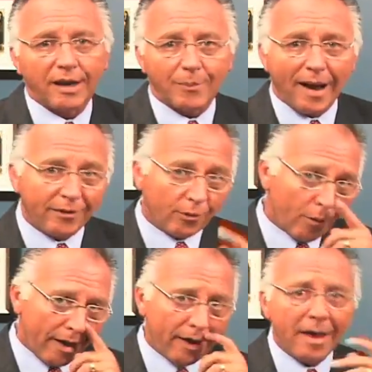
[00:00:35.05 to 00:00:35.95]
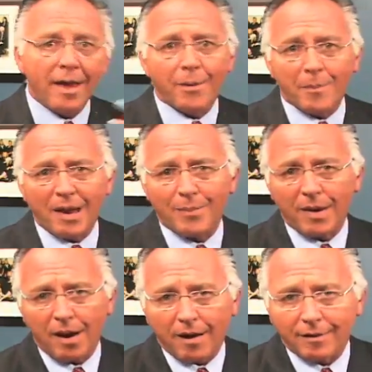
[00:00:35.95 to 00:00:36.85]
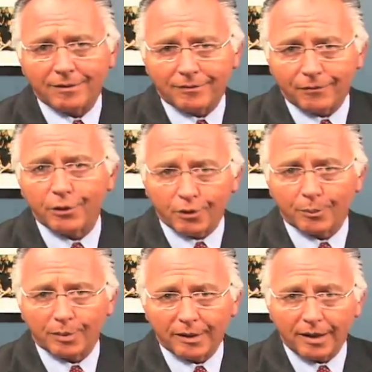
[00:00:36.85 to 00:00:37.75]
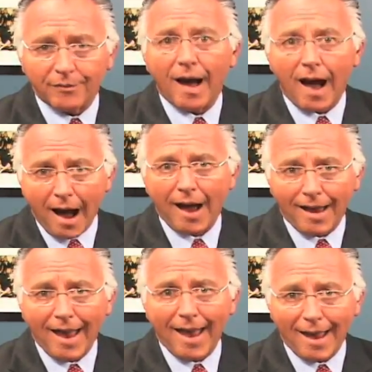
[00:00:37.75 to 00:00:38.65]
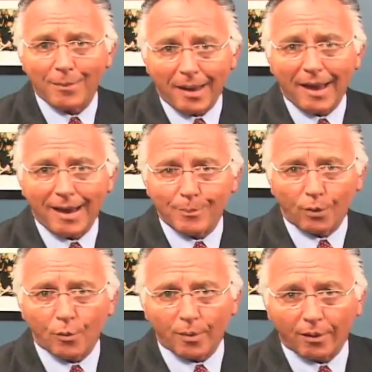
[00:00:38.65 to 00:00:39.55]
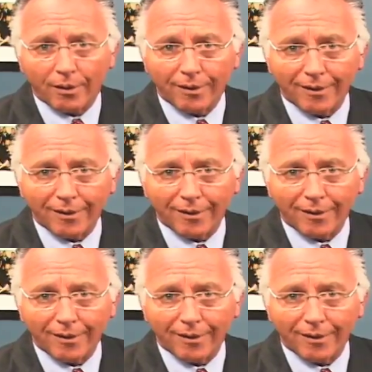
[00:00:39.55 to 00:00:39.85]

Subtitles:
And by the way, it may be hard for you to believe, I am a boomer.